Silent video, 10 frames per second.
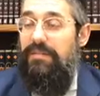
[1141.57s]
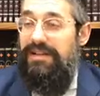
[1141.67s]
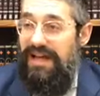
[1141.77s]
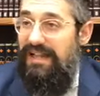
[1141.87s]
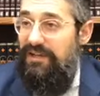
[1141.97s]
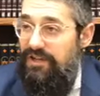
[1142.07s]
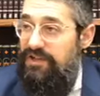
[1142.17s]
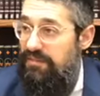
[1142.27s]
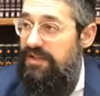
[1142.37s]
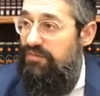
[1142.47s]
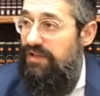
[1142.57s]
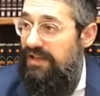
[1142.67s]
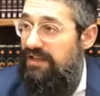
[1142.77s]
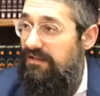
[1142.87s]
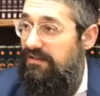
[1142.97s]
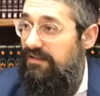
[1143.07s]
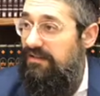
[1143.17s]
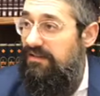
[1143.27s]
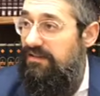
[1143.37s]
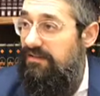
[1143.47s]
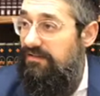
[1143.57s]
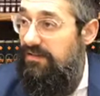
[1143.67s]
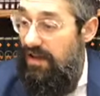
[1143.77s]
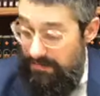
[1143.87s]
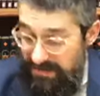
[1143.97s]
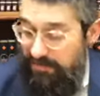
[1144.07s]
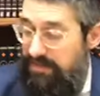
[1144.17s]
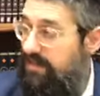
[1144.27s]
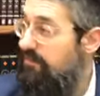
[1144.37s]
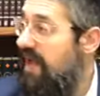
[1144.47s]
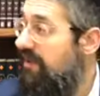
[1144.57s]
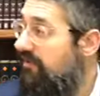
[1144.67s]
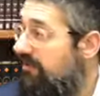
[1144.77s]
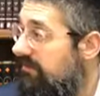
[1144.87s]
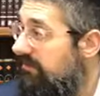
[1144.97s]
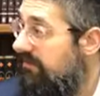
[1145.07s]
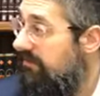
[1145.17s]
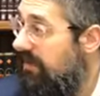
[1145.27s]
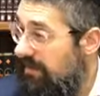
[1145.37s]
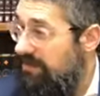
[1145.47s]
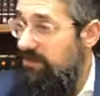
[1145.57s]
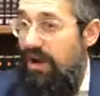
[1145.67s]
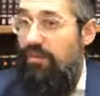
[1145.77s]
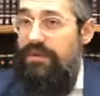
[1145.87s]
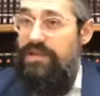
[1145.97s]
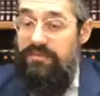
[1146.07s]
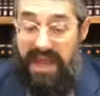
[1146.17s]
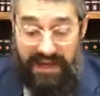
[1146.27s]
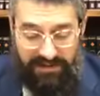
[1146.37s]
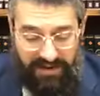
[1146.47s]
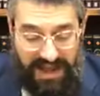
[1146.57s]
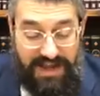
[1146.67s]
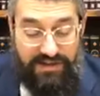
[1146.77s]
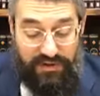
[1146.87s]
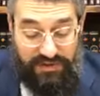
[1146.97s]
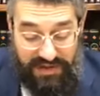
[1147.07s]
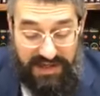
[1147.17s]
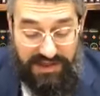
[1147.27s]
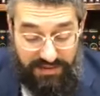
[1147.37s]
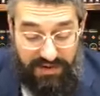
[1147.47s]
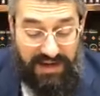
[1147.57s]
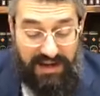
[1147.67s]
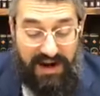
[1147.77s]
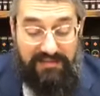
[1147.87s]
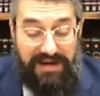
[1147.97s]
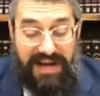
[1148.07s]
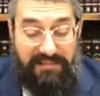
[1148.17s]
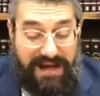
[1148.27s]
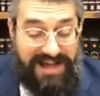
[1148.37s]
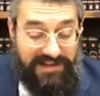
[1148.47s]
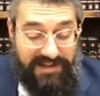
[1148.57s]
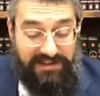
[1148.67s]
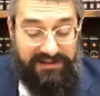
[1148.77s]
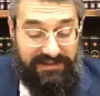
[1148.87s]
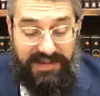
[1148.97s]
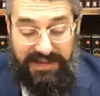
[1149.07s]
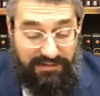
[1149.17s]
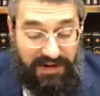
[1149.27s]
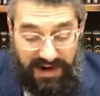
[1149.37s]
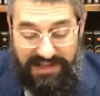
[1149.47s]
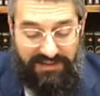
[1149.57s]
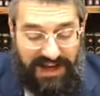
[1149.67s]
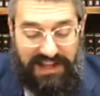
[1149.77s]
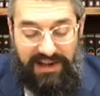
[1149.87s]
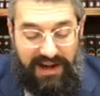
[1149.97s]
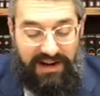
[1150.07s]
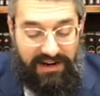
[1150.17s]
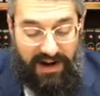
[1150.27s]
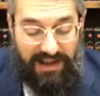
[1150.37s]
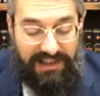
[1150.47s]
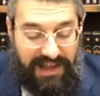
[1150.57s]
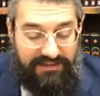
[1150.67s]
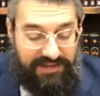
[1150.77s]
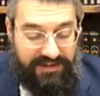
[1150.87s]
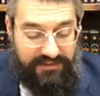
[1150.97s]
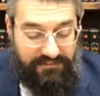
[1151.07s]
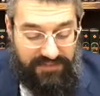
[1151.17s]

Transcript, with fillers: But challah just means really, it means a piece of bread. It means dough, which is baked. So these three are mine matzah. These three kinds of challah are unleavened